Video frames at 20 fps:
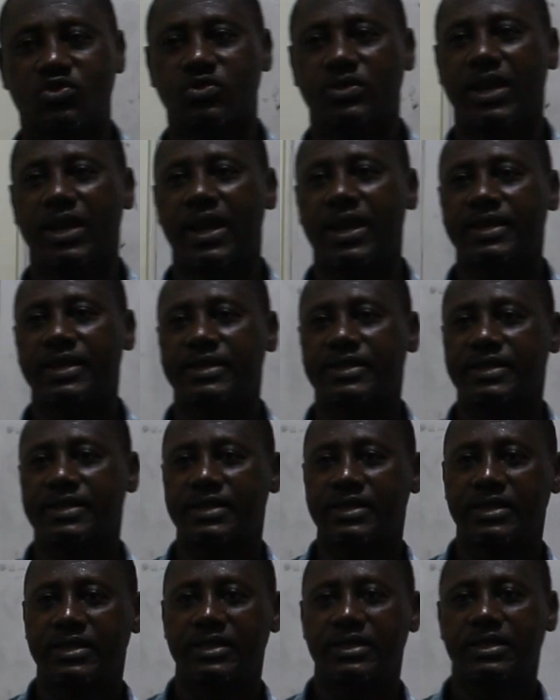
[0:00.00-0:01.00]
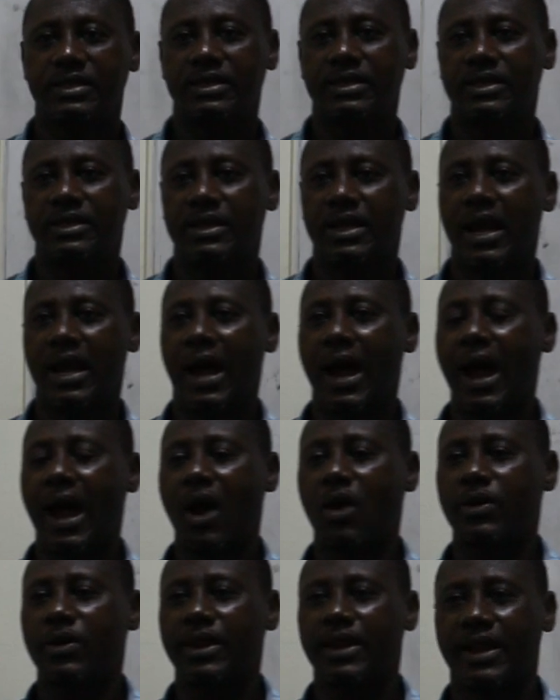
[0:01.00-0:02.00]
students
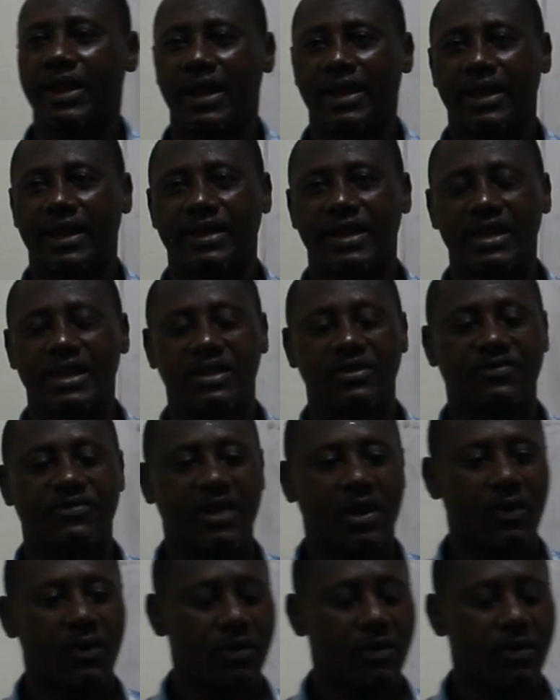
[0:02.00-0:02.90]
how they can identify